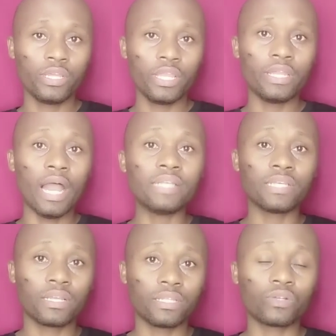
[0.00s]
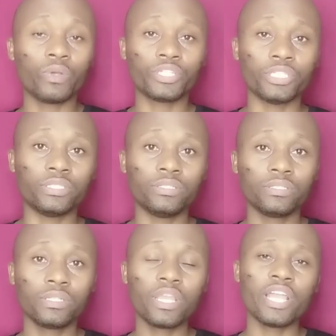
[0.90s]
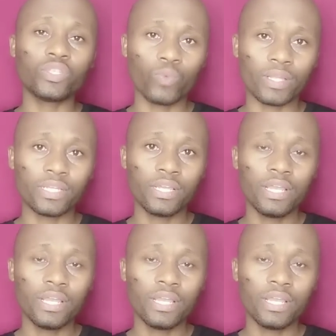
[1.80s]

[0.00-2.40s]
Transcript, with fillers: in answering that question. Guess what?